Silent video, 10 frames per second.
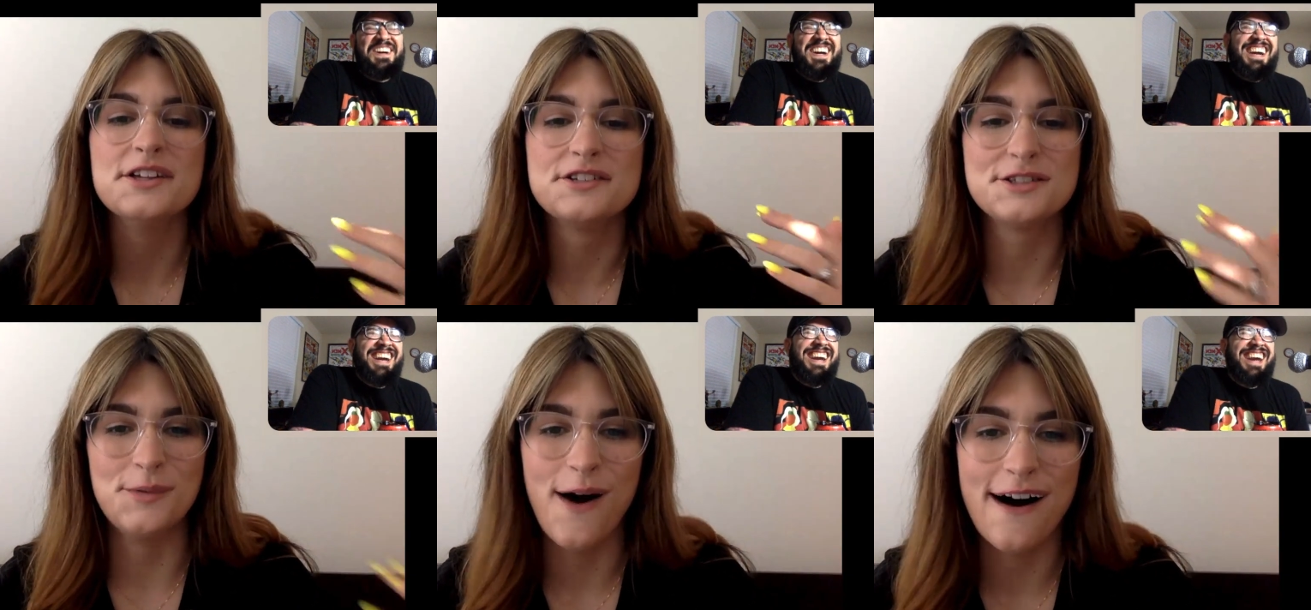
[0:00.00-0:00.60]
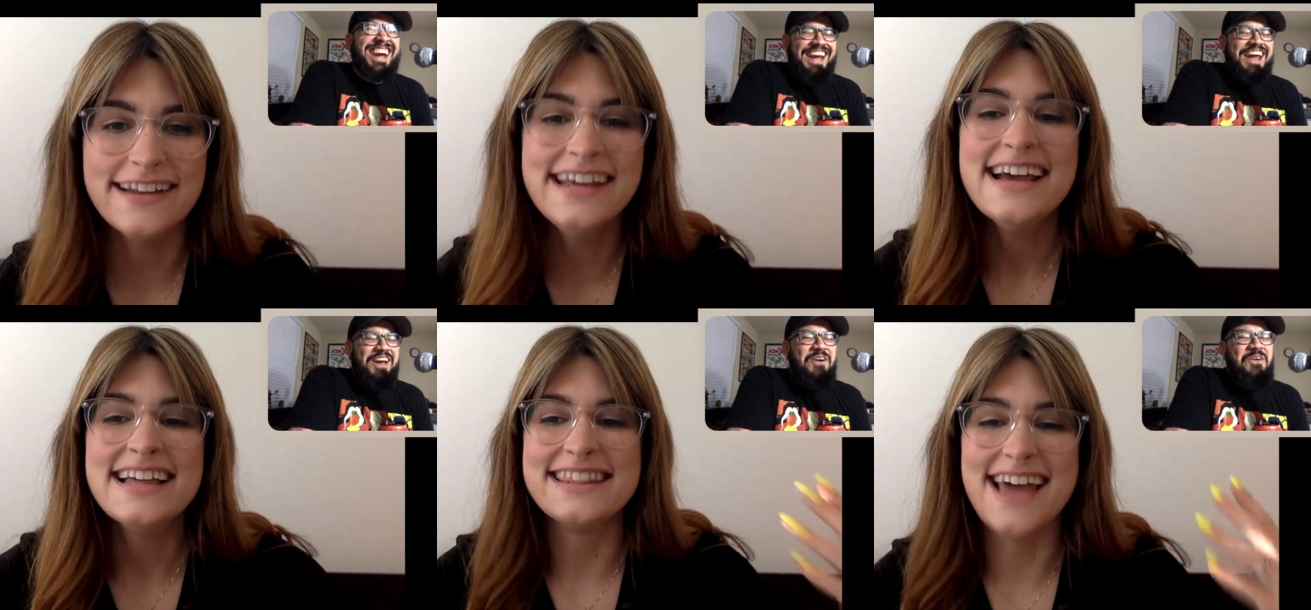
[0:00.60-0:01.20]
Speaker 1: Will
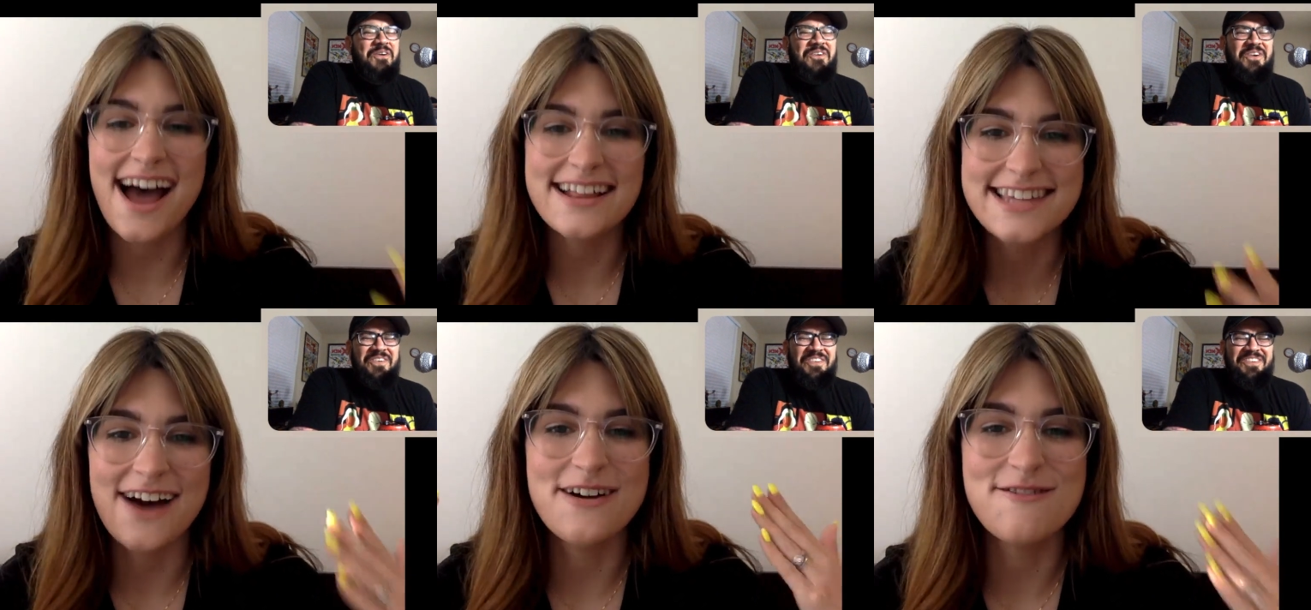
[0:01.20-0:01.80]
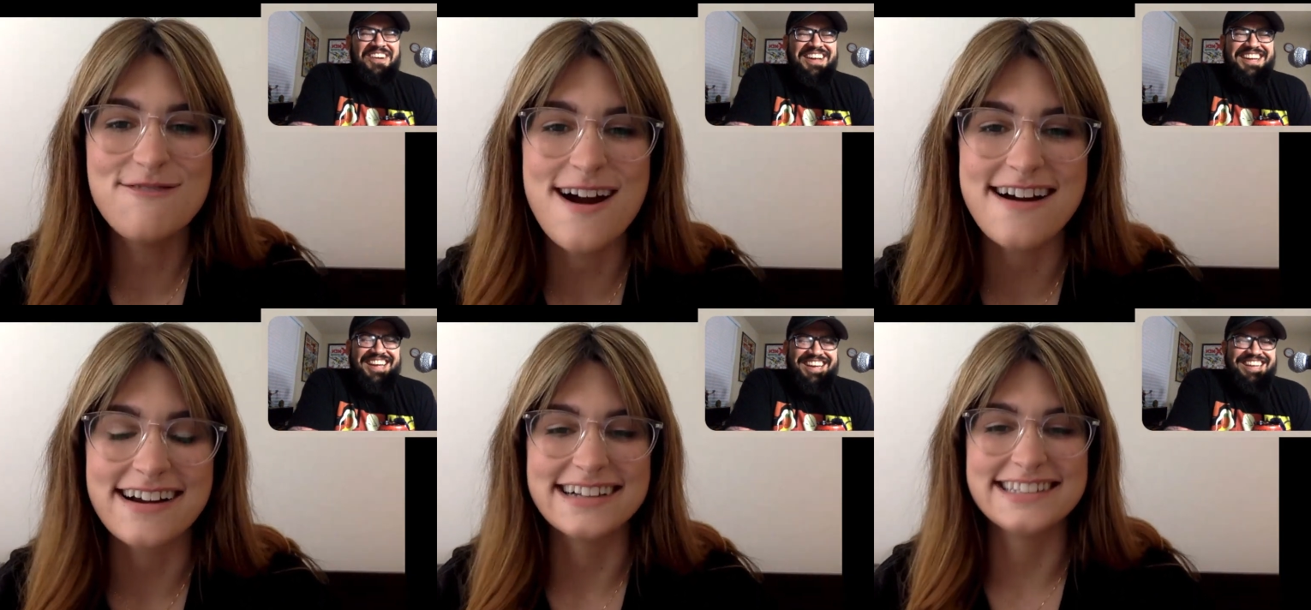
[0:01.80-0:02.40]
Swan. That's how it
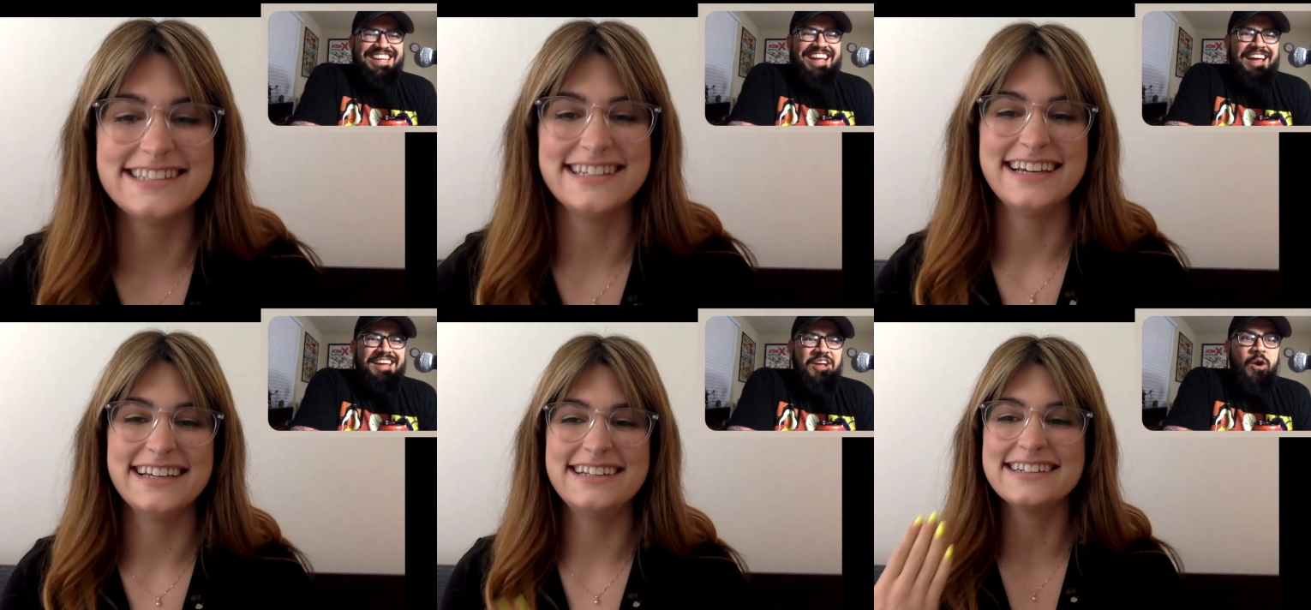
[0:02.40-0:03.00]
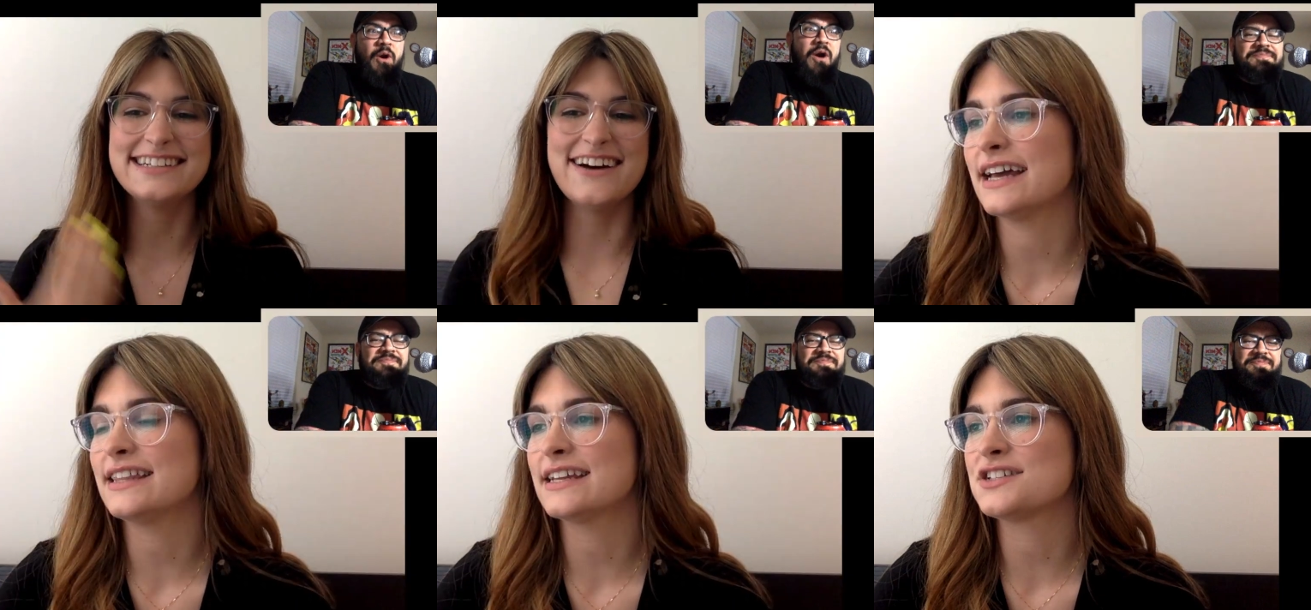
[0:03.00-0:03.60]
works. Yeah.
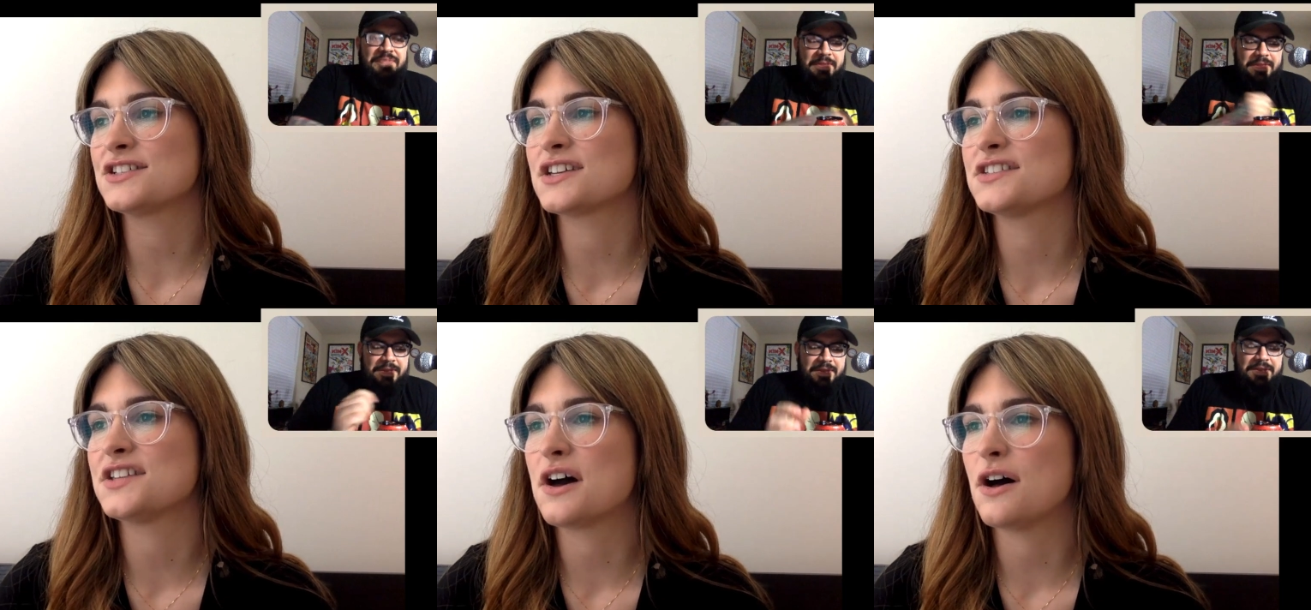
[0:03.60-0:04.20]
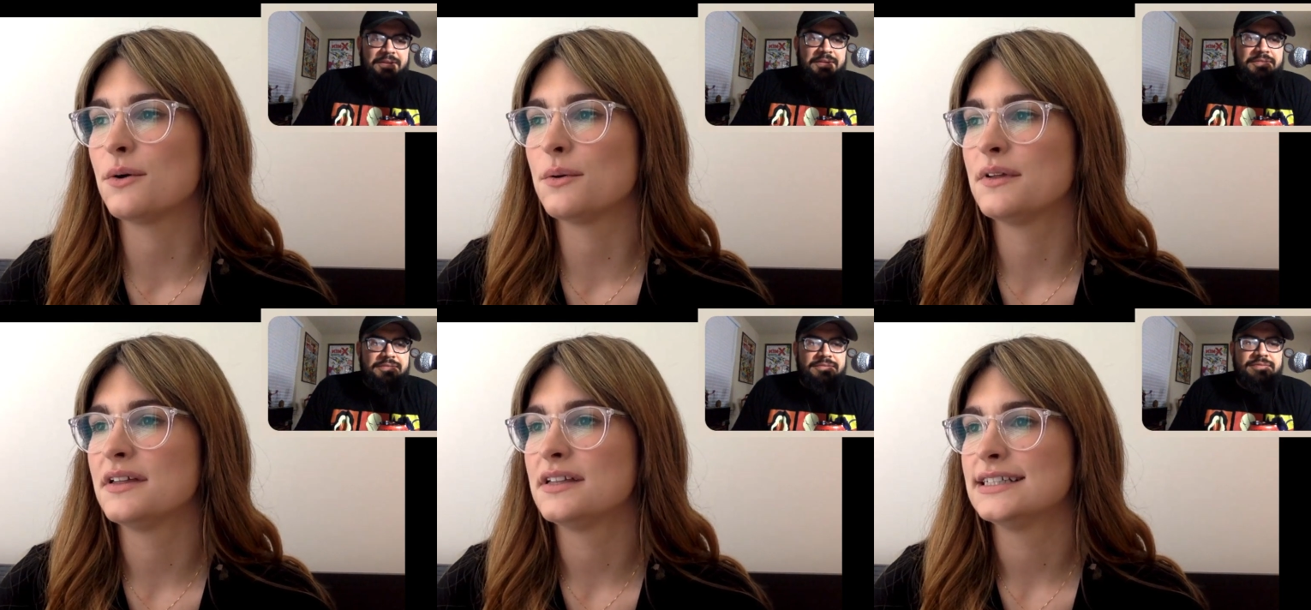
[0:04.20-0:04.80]
I think it's just because they
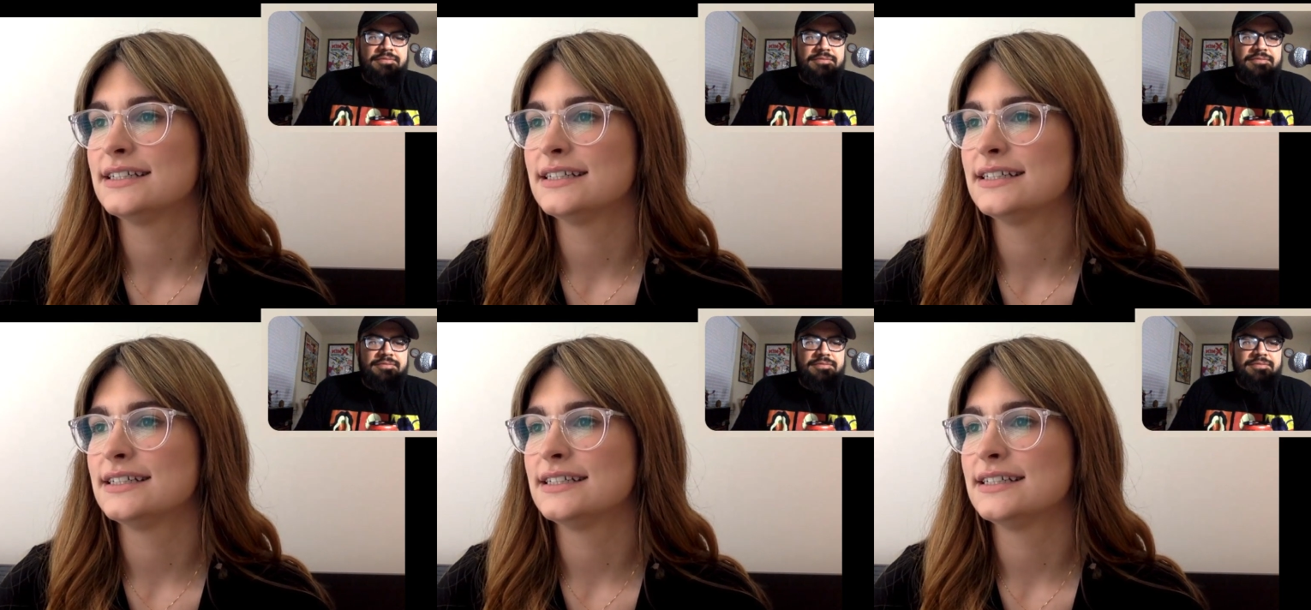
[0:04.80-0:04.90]
all,